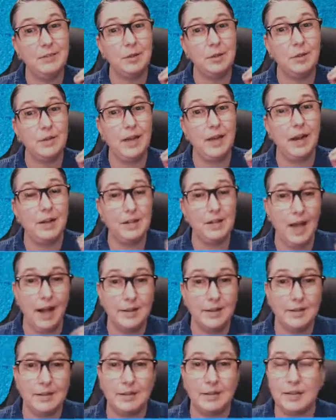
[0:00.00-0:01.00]
even create
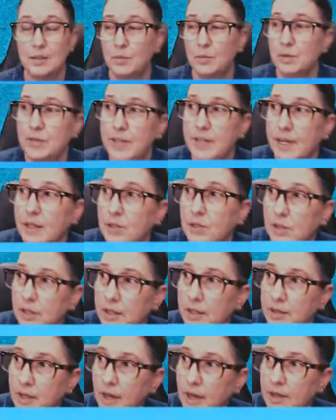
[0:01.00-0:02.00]
classes, and we'll take a look
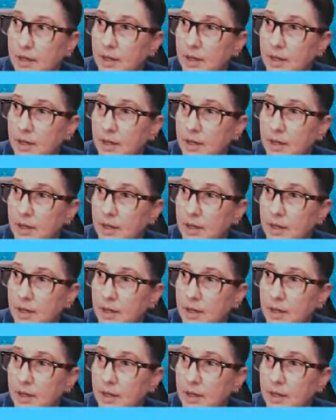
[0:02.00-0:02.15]
at that